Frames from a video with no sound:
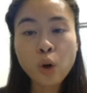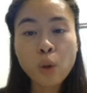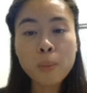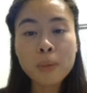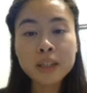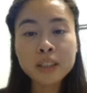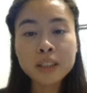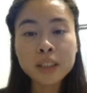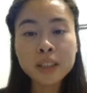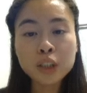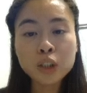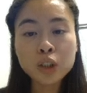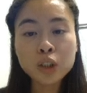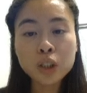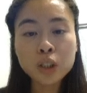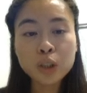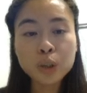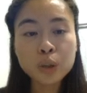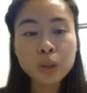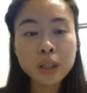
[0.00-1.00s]
Chrome
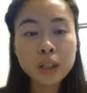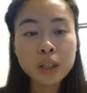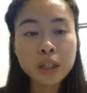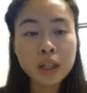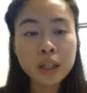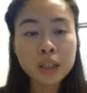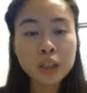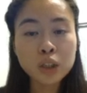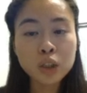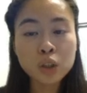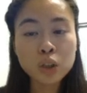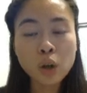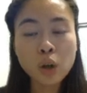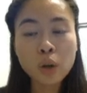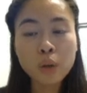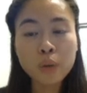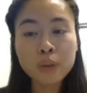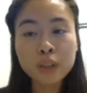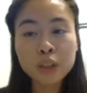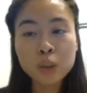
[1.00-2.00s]
extension. You can
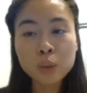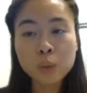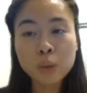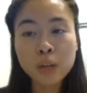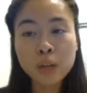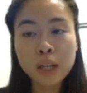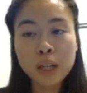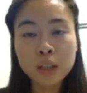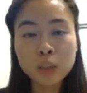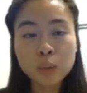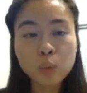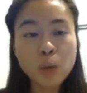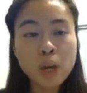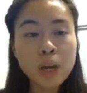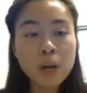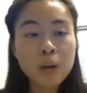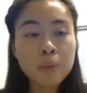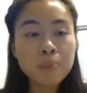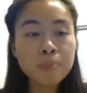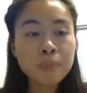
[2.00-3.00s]
install this one as
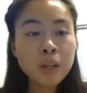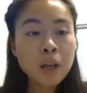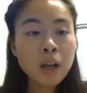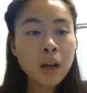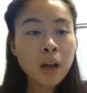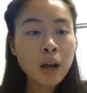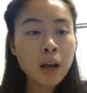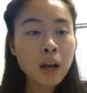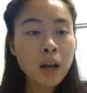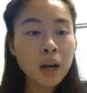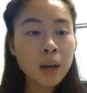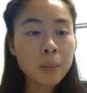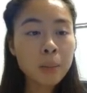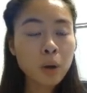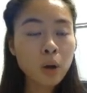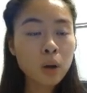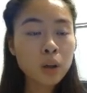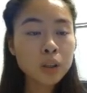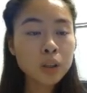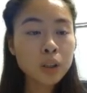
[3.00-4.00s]
well. Um,
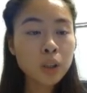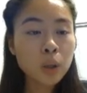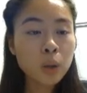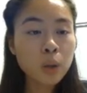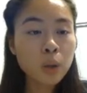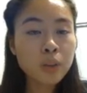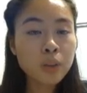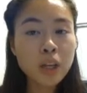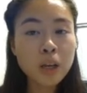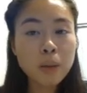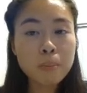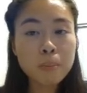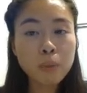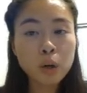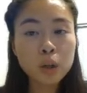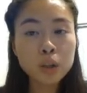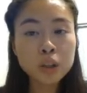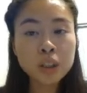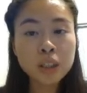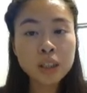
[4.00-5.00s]
also, the
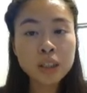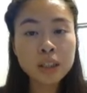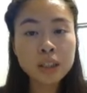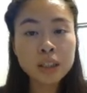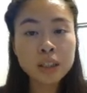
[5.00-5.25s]
Merch